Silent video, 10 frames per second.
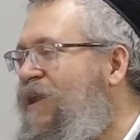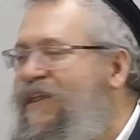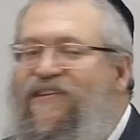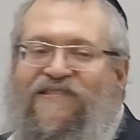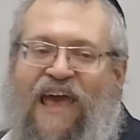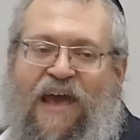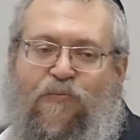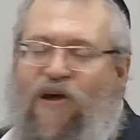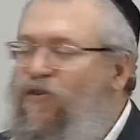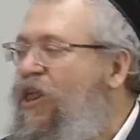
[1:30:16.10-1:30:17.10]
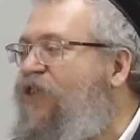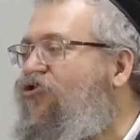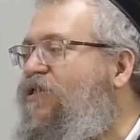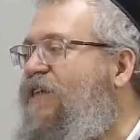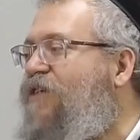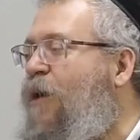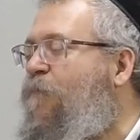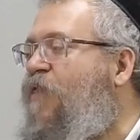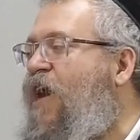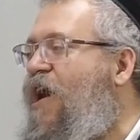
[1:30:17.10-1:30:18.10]
You give tzedakah to a poor,
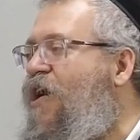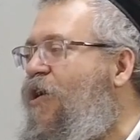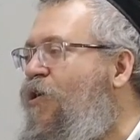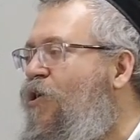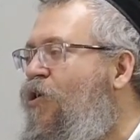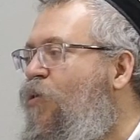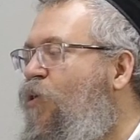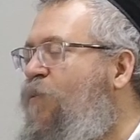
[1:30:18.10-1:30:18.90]
destitute person.